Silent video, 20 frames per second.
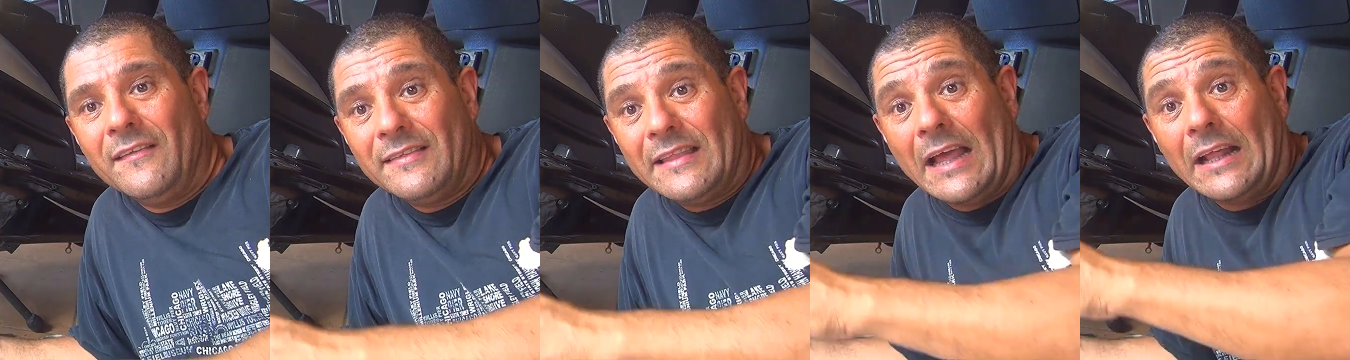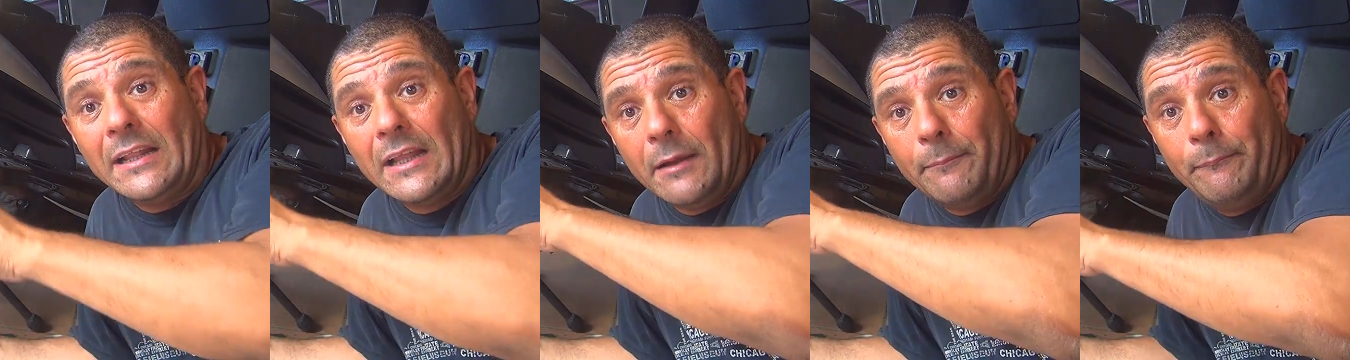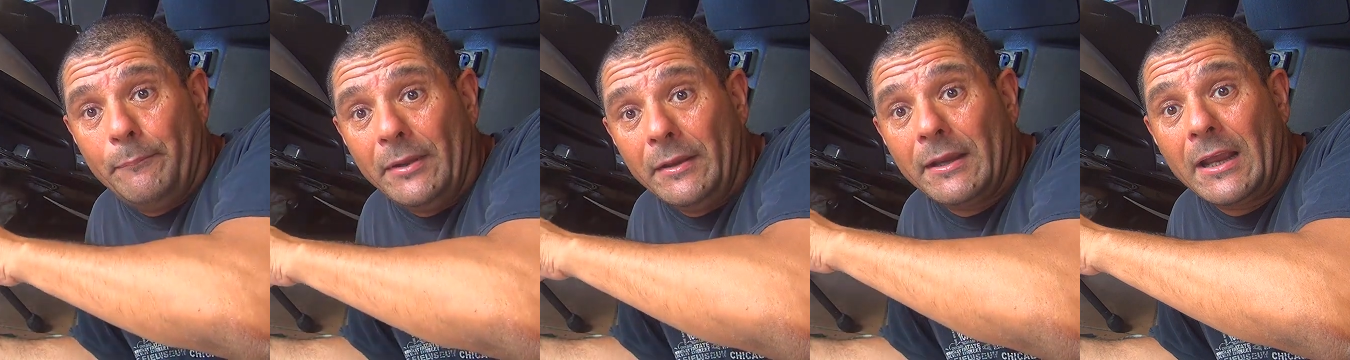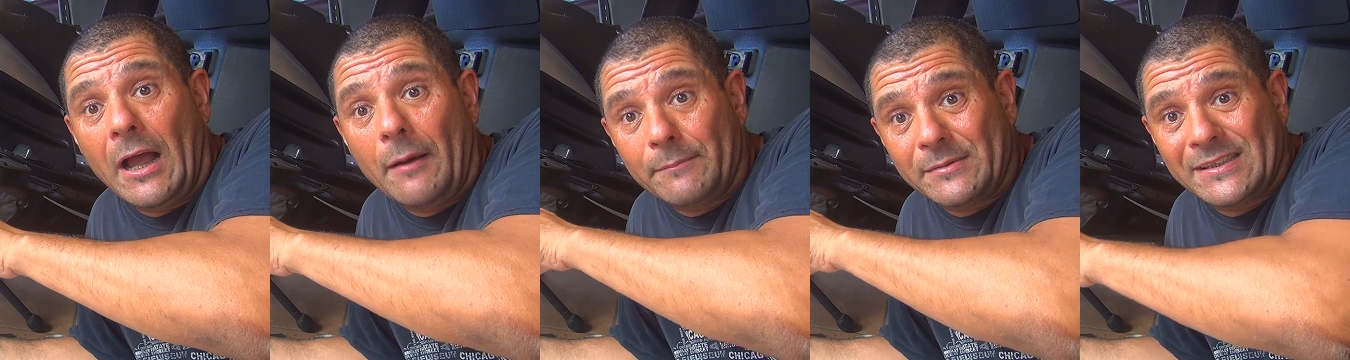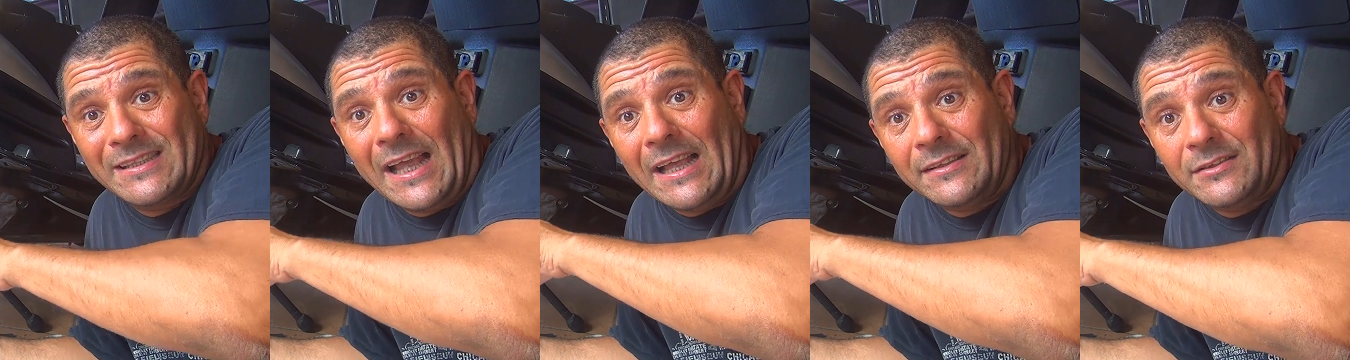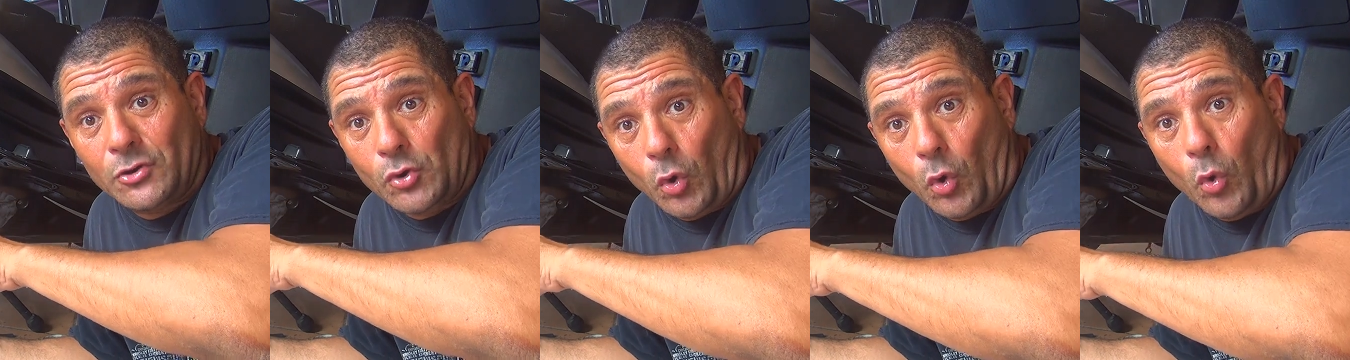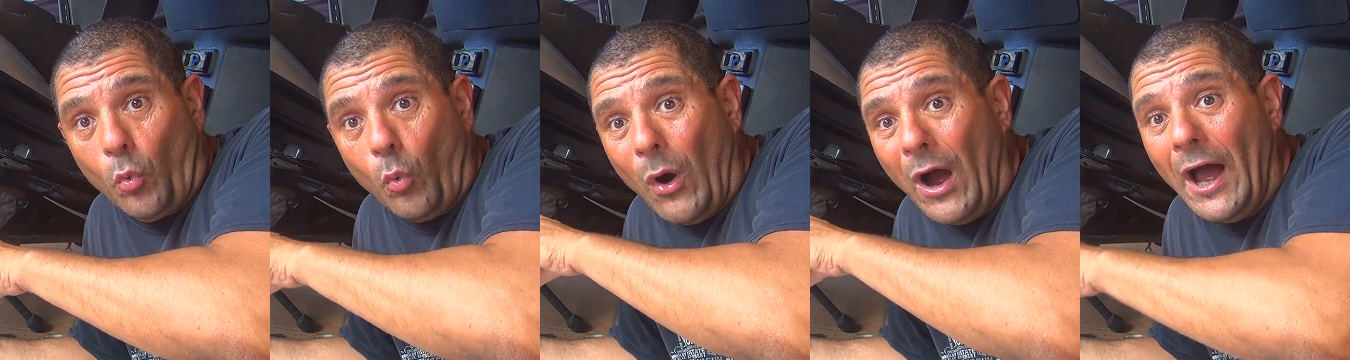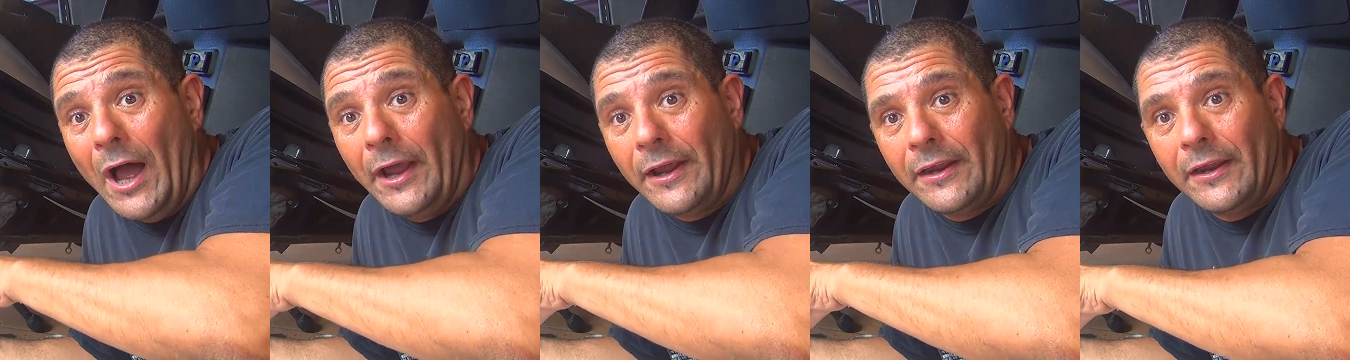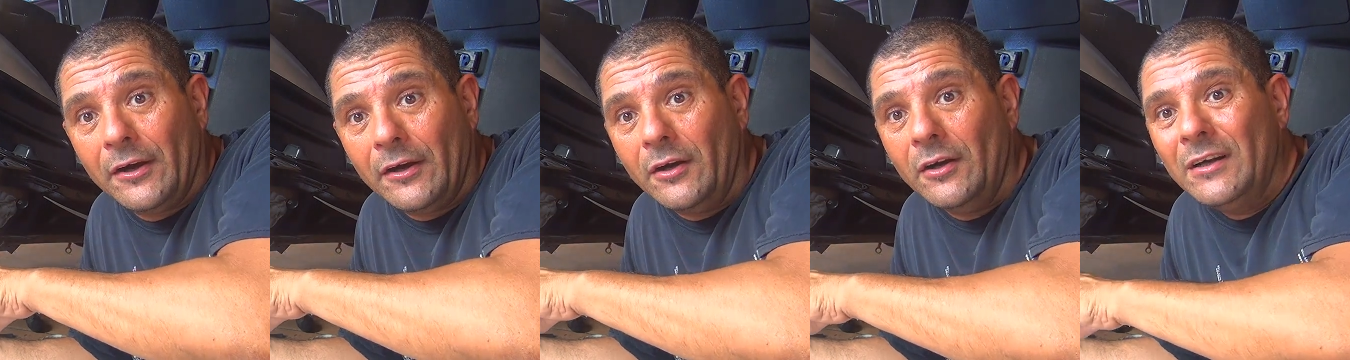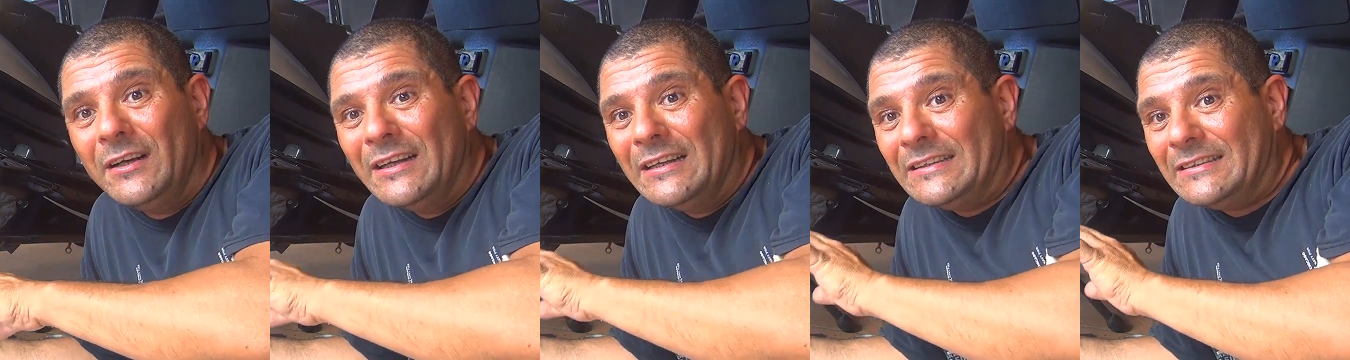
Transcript: that the pickup sensor wire